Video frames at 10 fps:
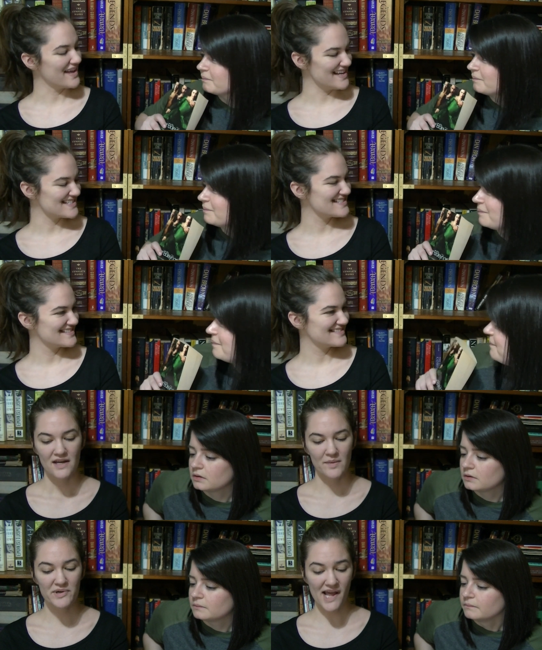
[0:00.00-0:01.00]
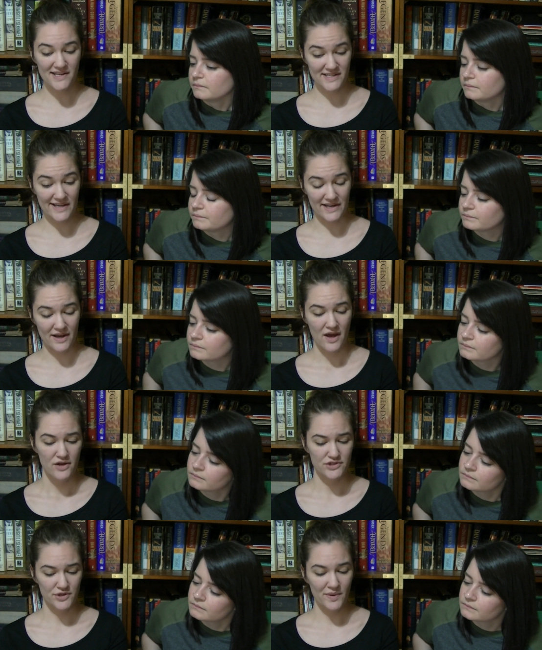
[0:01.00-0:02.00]
Speaker 1: yes. Number 19.
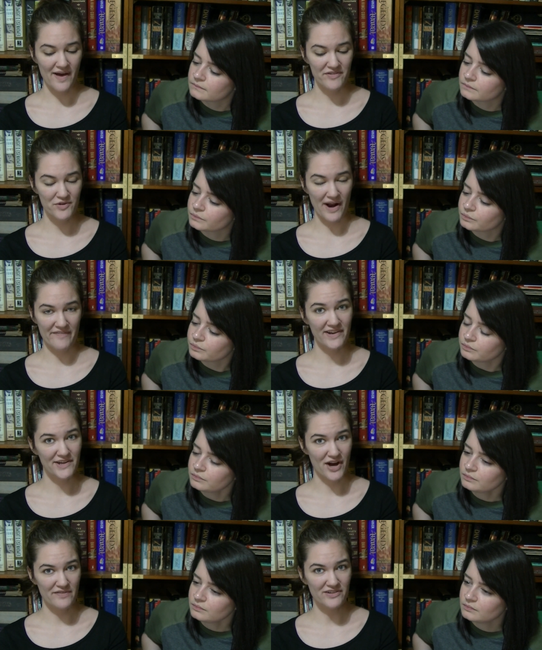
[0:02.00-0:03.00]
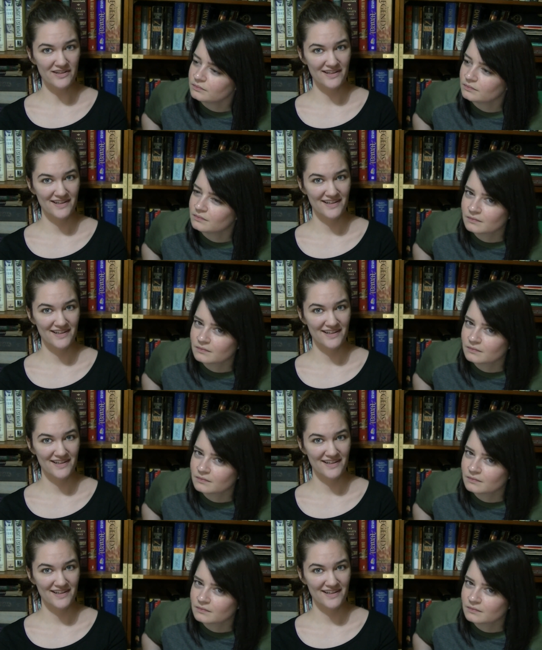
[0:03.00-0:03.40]
Do you have a graphic novel?